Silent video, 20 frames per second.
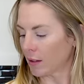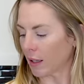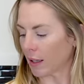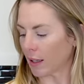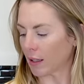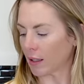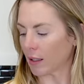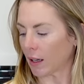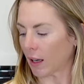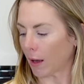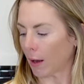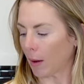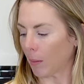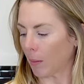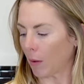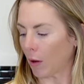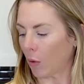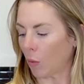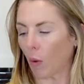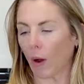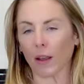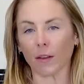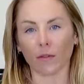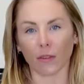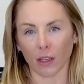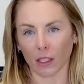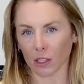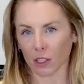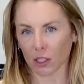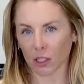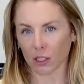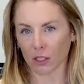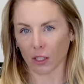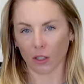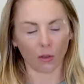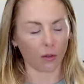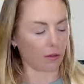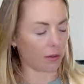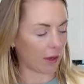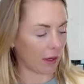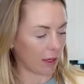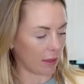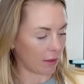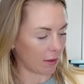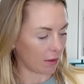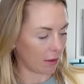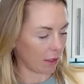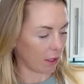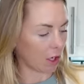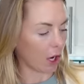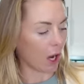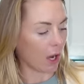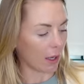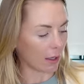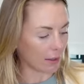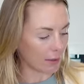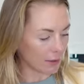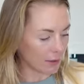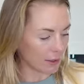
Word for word: like um, a whitefish that you find like cod.